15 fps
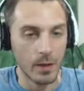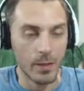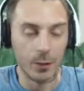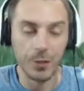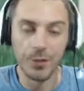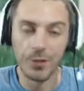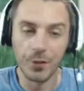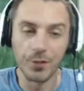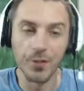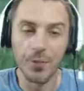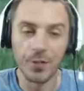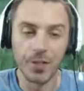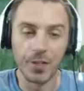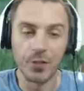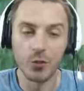There's a
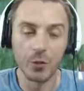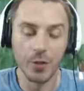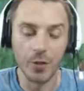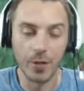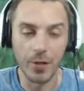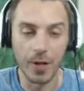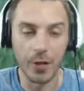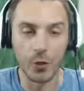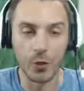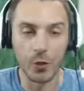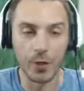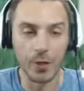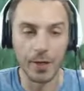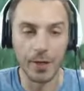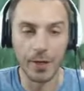potential here that I
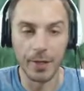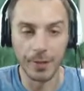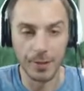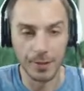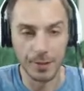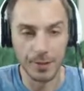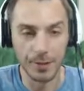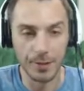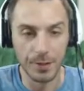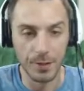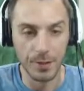could get.